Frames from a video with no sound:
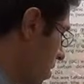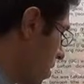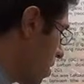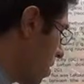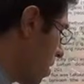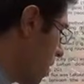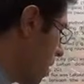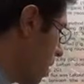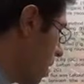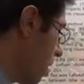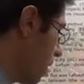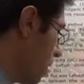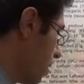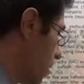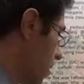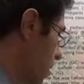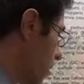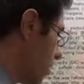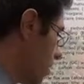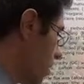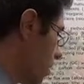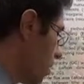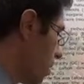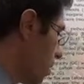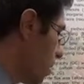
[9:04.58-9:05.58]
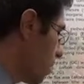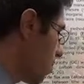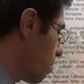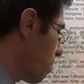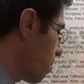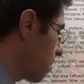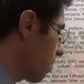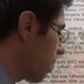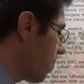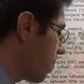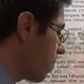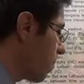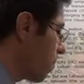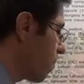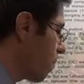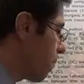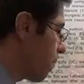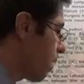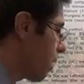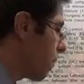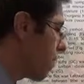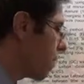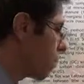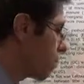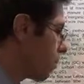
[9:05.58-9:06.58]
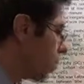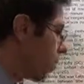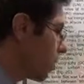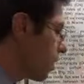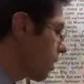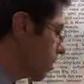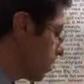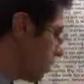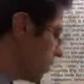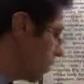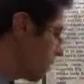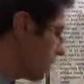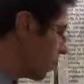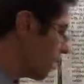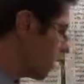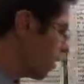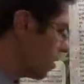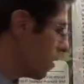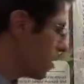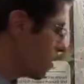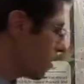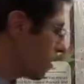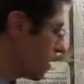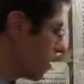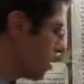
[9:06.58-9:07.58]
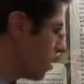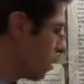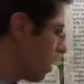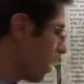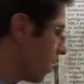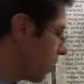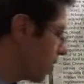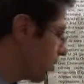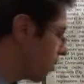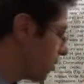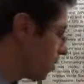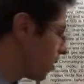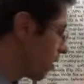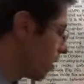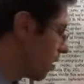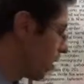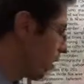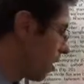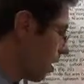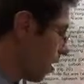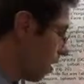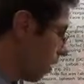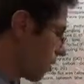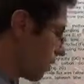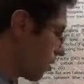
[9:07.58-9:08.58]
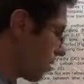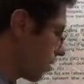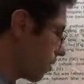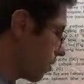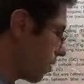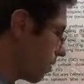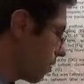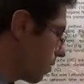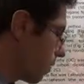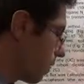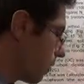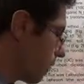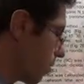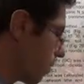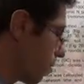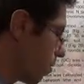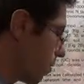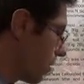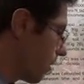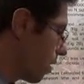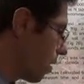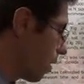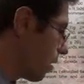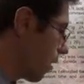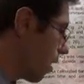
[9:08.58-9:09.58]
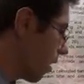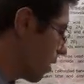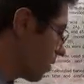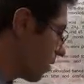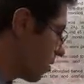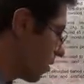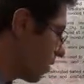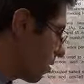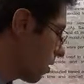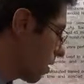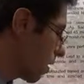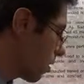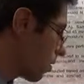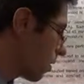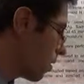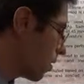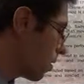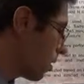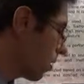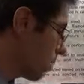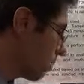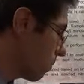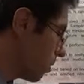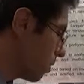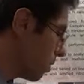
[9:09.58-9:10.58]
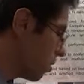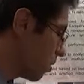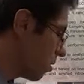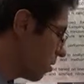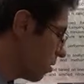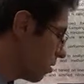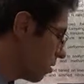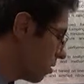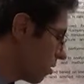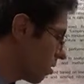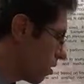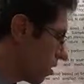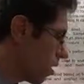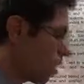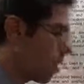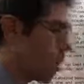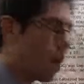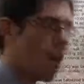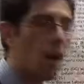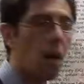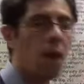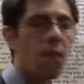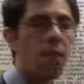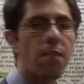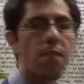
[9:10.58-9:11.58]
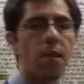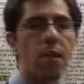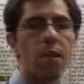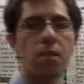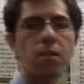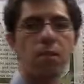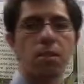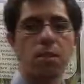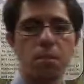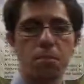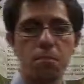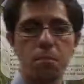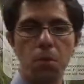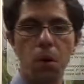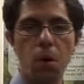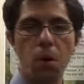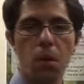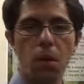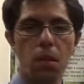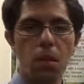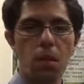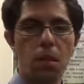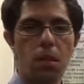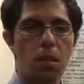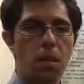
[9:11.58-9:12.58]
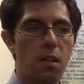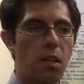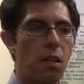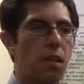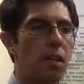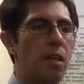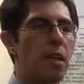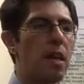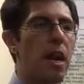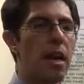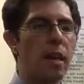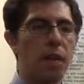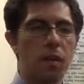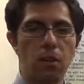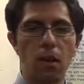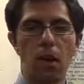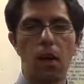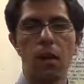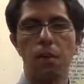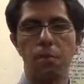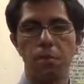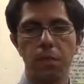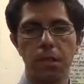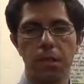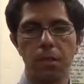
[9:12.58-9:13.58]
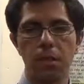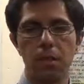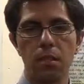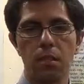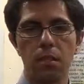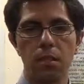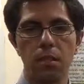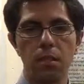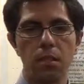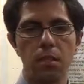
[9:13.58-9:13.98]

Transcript: And but very important thing is that nitrogen losses Million nitrous oxide emissions are very small agronomically.